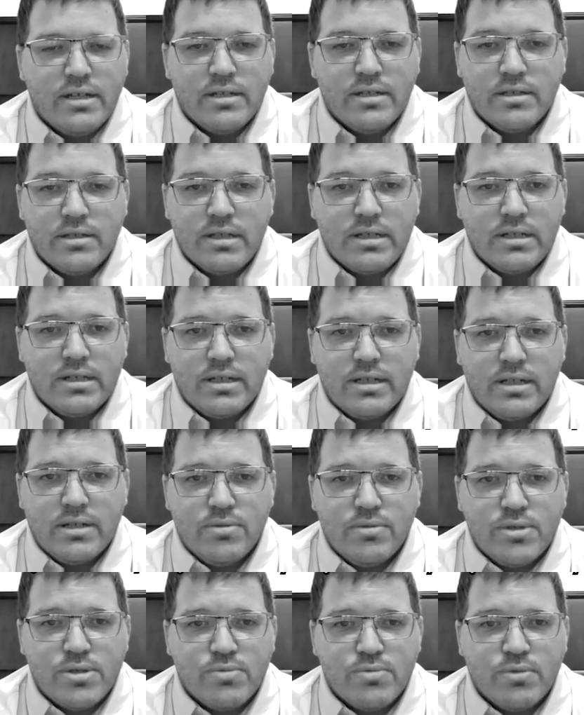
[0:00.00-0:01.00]
And it
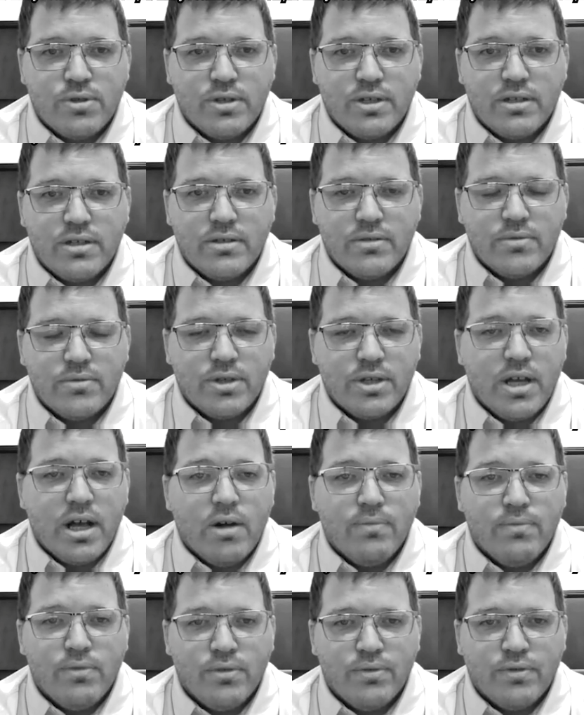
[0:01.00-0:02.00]
was really, really
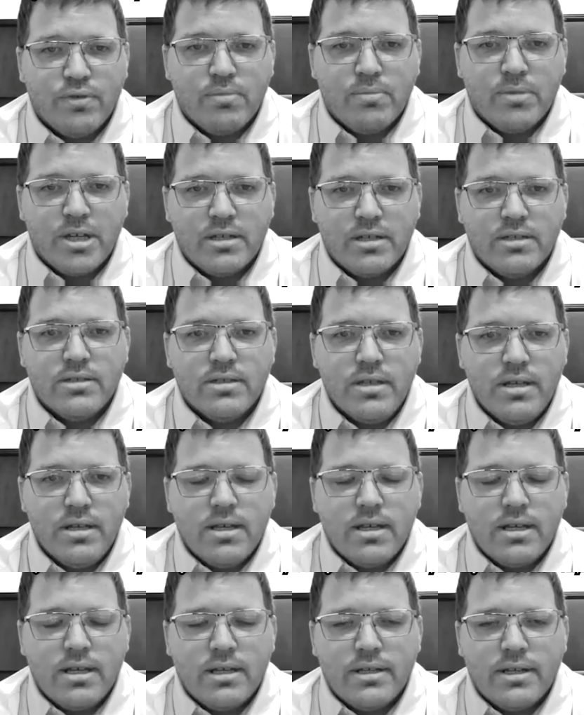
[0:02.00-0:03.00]
helpful for me
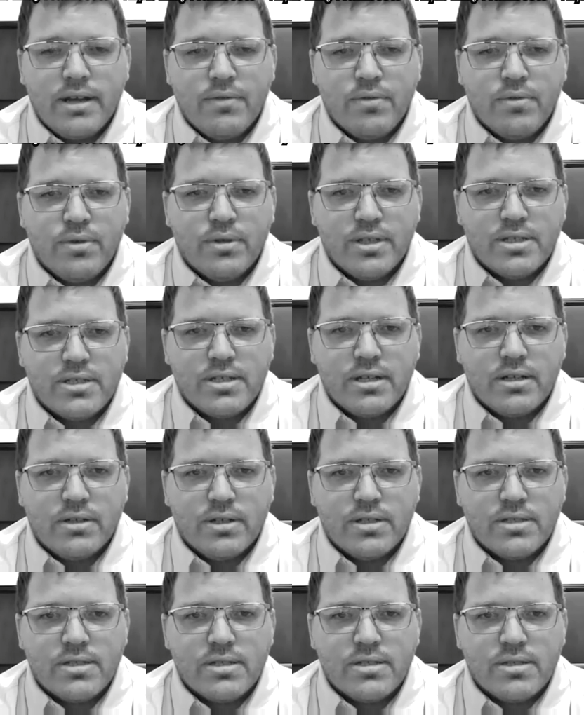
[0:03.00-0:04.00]
and everyone that's going to
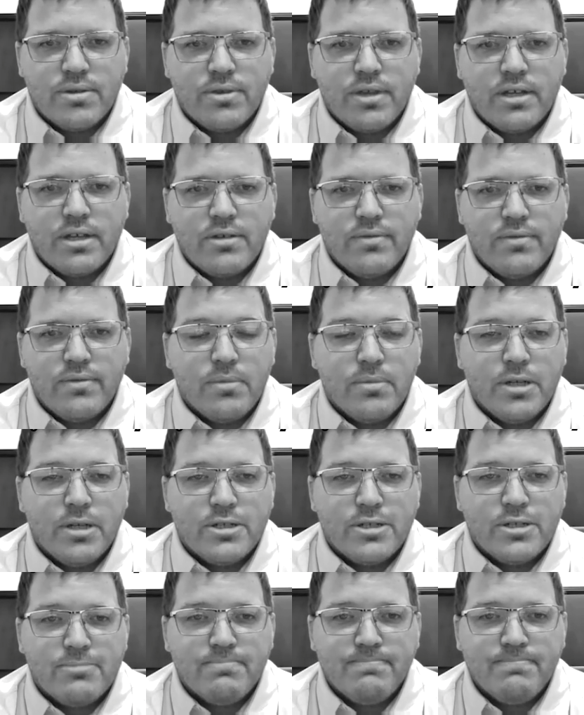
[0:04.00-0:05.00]
listen. So thank you very
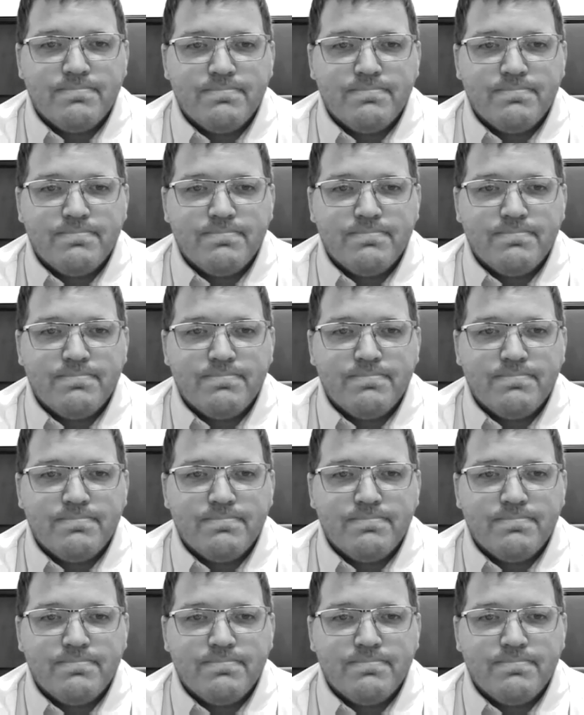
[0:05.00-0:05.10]
much.